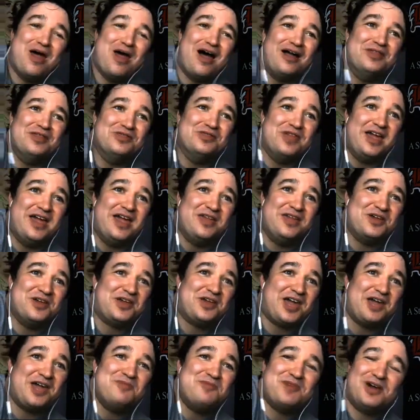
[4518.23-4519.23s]
And the
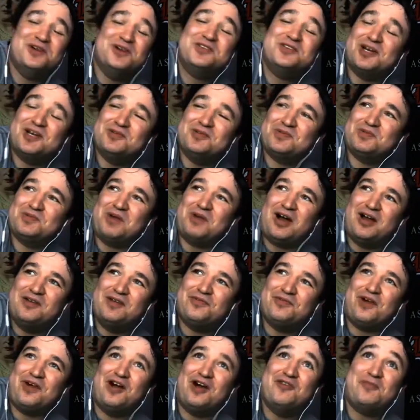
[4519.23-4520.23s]
game goes up.
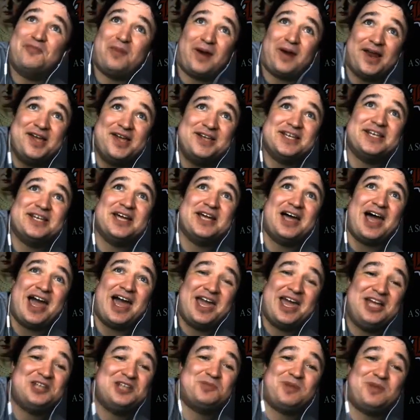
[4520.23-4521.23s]
I've played it at
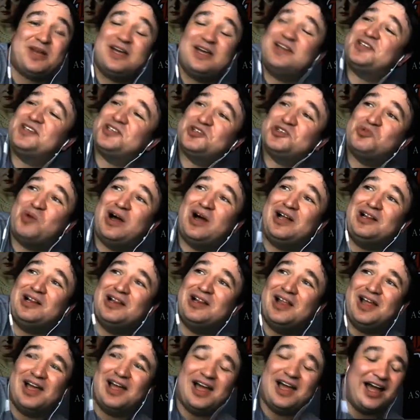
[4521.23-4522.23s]
8 players as
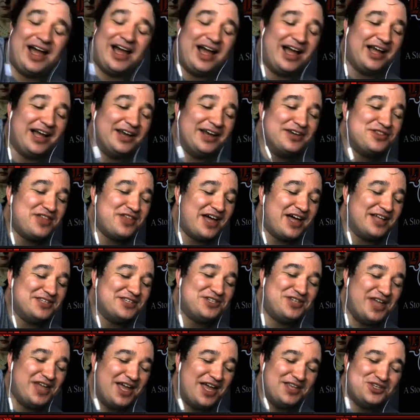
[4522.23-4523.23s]
well, and
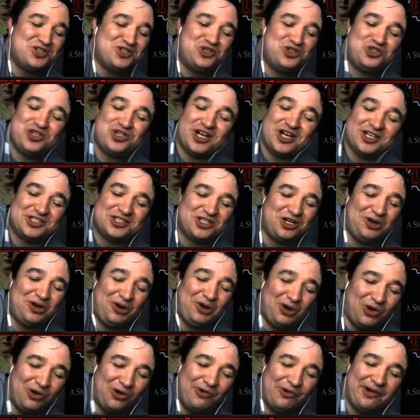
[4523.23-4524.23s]
it's just
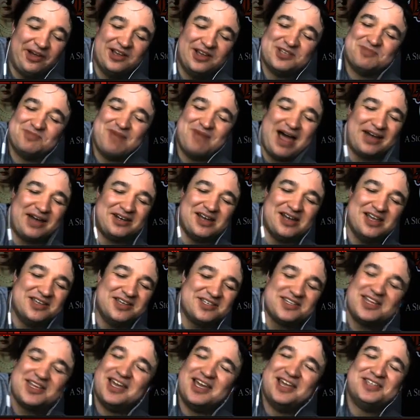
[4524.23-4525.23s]
glorious
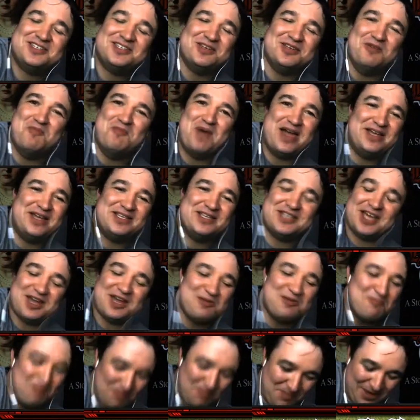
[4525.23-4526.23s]
madness. It's
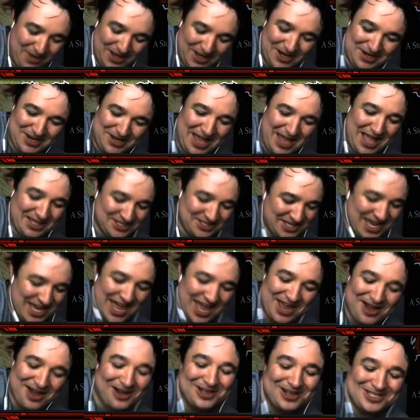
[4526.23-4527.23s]
amazing, but it's
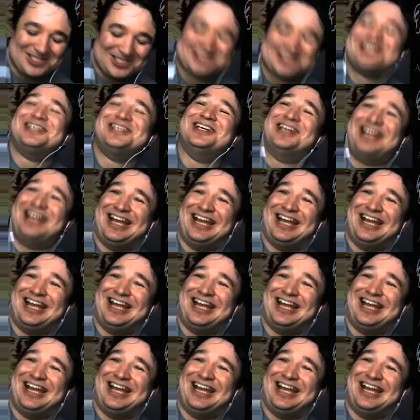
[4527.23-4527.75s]
chaos.